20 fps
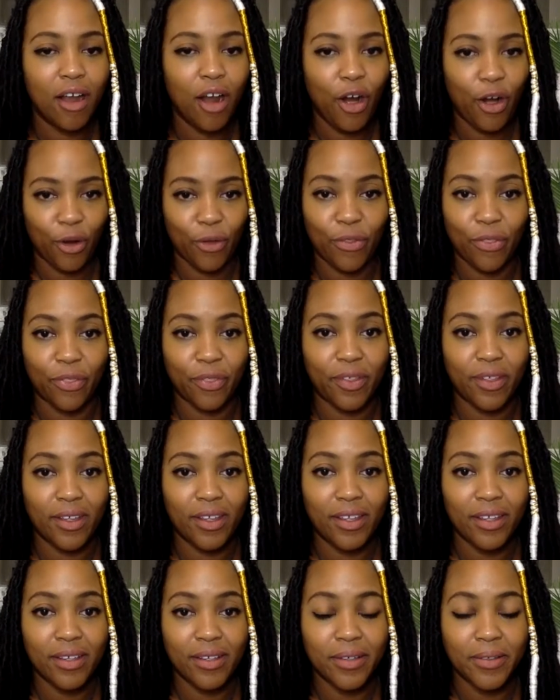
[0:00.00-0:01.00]
Earth,
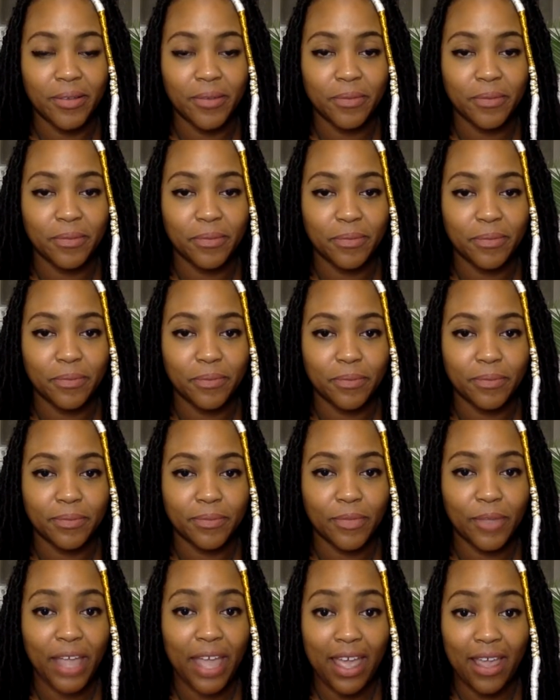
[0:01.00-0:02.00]

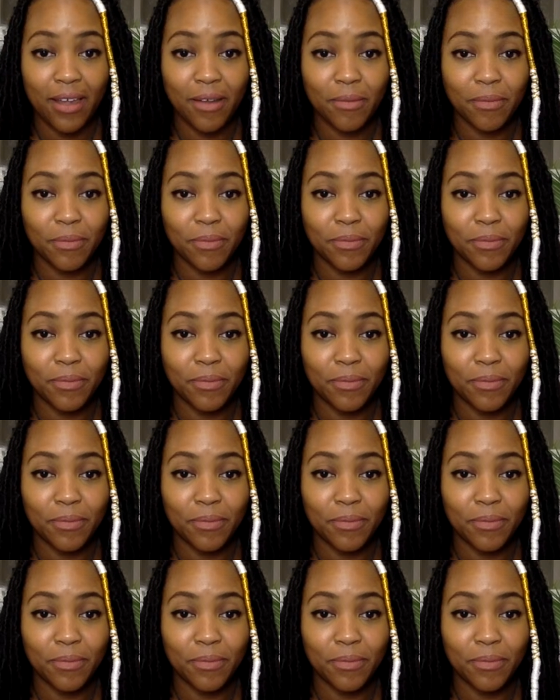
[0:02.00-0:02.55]
okay?